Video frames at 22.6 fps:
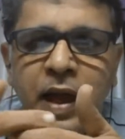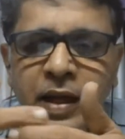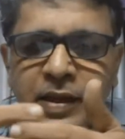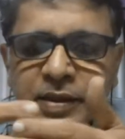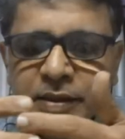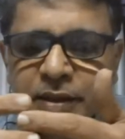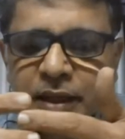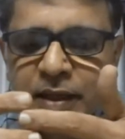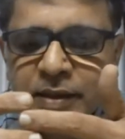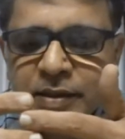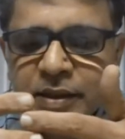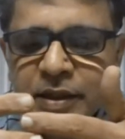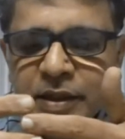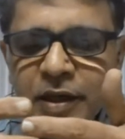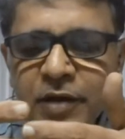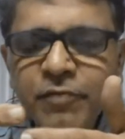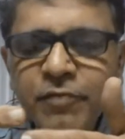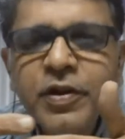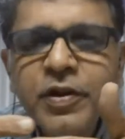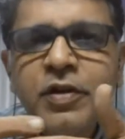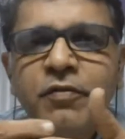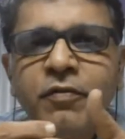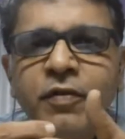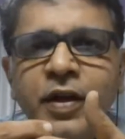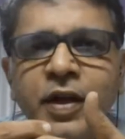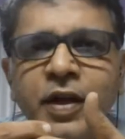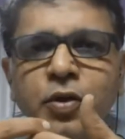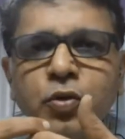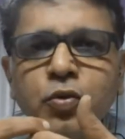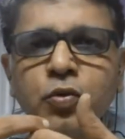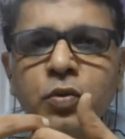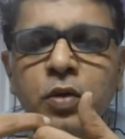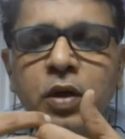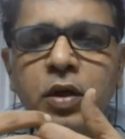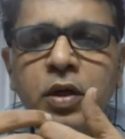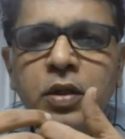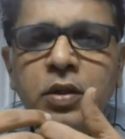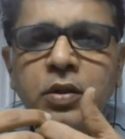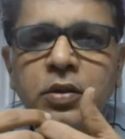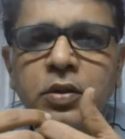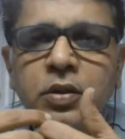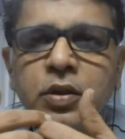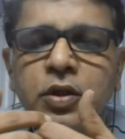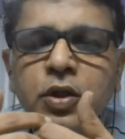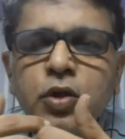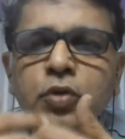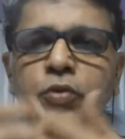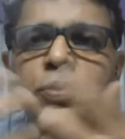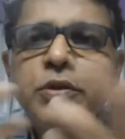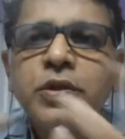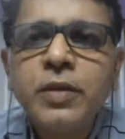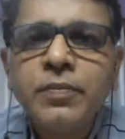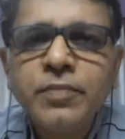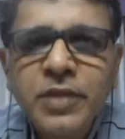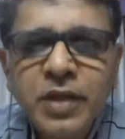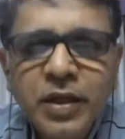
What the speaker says: has given way to a new